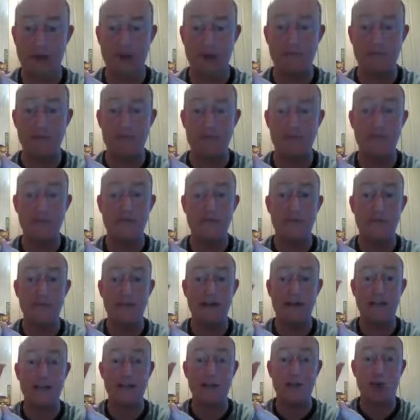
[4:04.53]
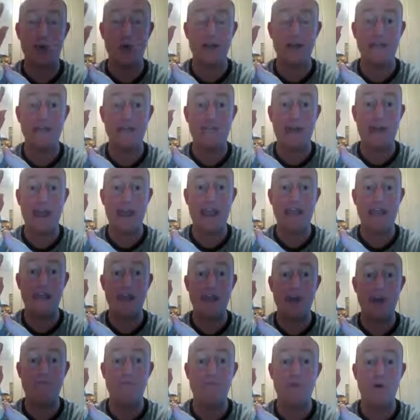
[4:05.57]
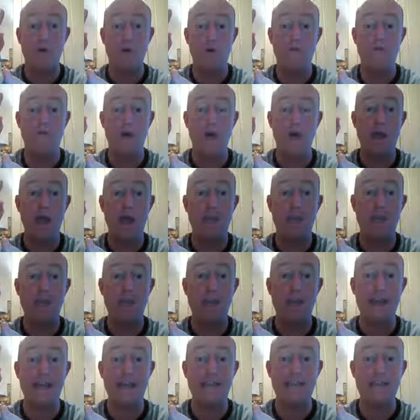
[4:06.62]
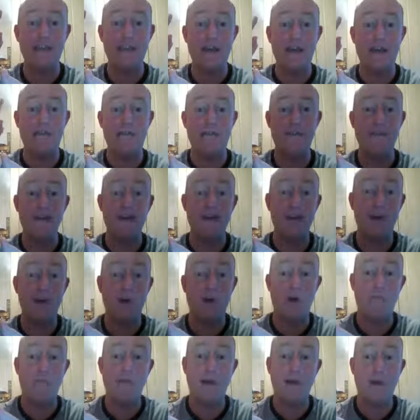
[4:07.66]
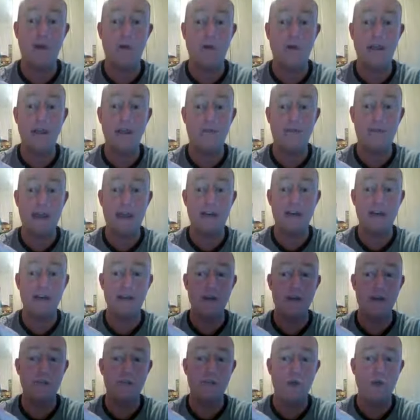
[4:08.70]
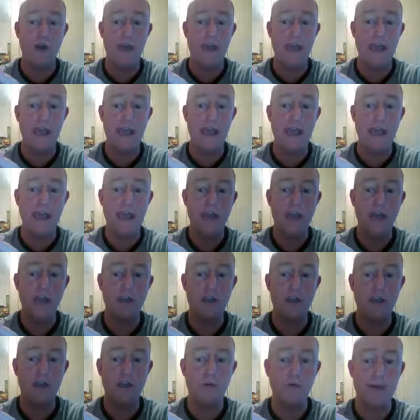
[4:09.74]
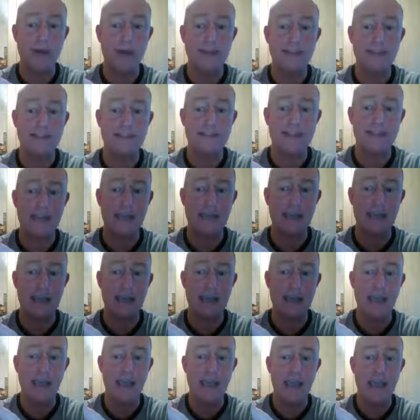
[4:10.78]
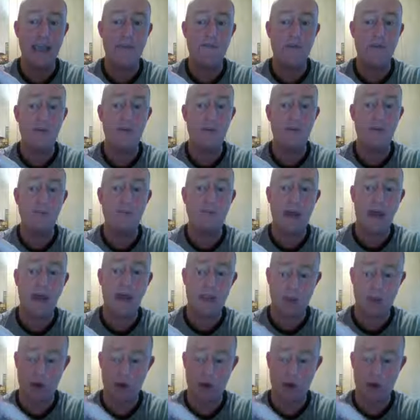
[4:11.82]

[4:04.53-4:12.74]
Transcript: relevant stuff as well. It's all explained above this video or below it, depending on where you are seeing it. If you were to buy